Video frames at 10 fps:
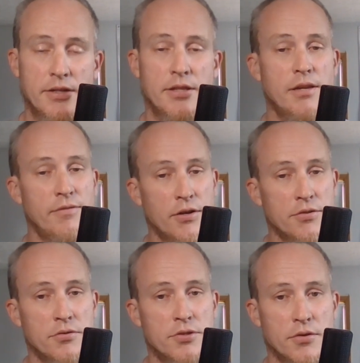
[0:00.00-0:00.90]
and they've
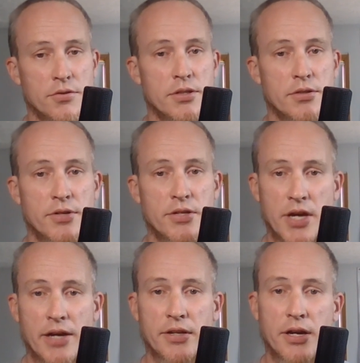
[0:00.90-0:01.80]
also chosen to
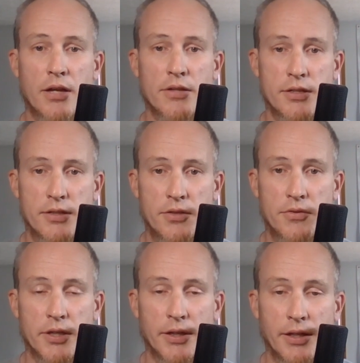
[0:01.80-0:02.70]
reject the
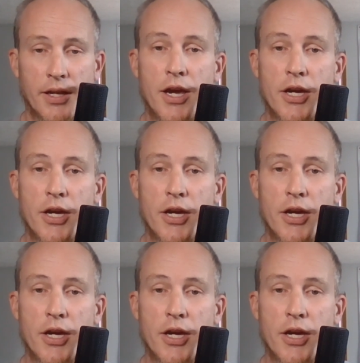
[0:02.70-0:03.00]
Constitution,